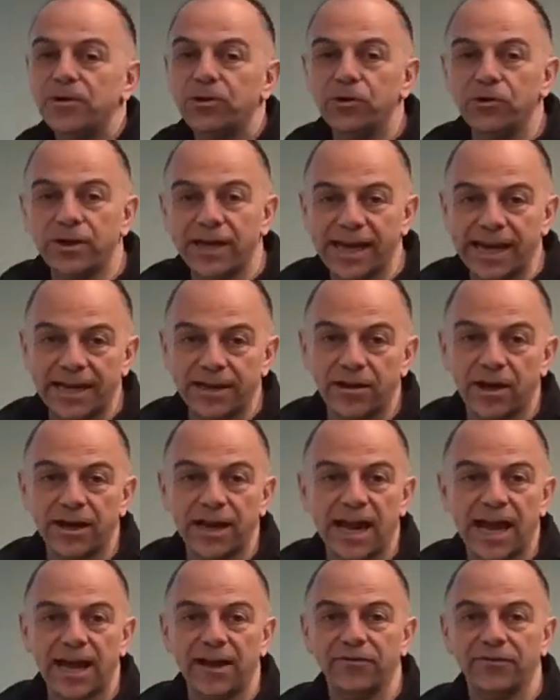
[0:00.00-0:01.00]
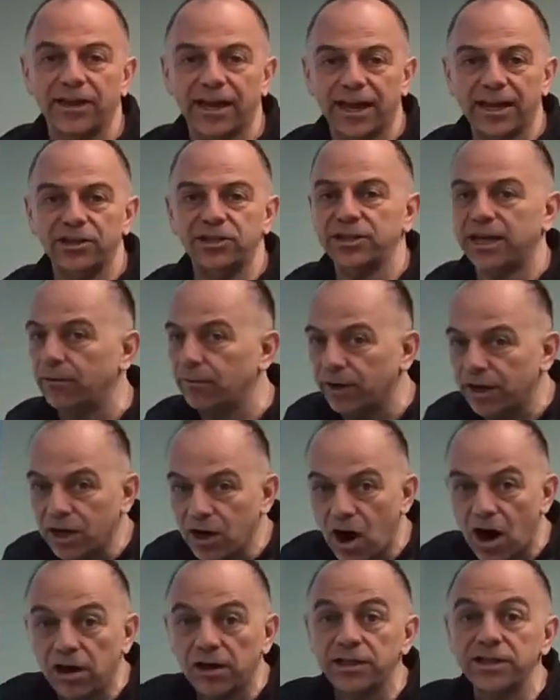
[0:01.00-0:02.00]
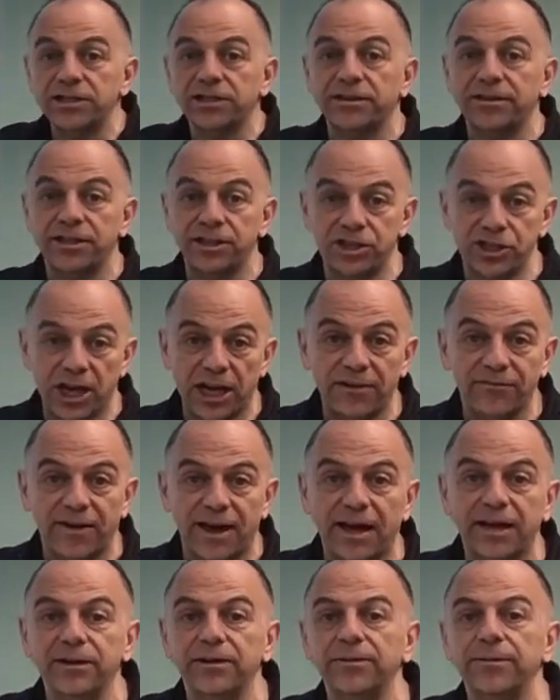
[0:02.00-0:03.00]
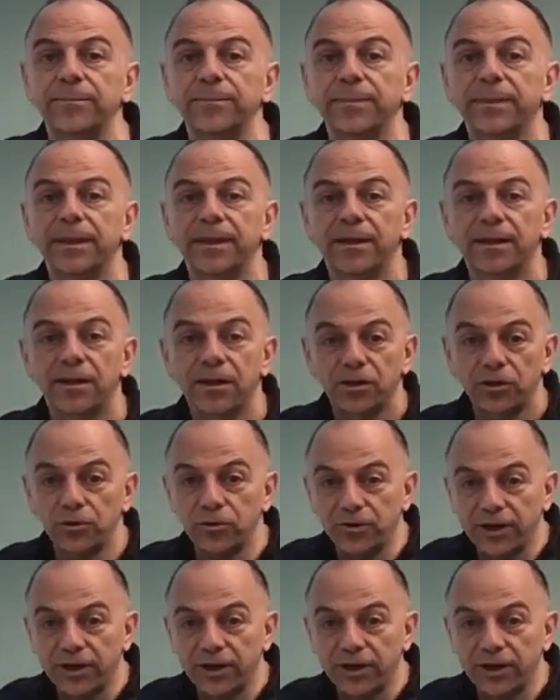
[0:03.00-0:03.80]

You cannot have Kj, regardless of the J value, you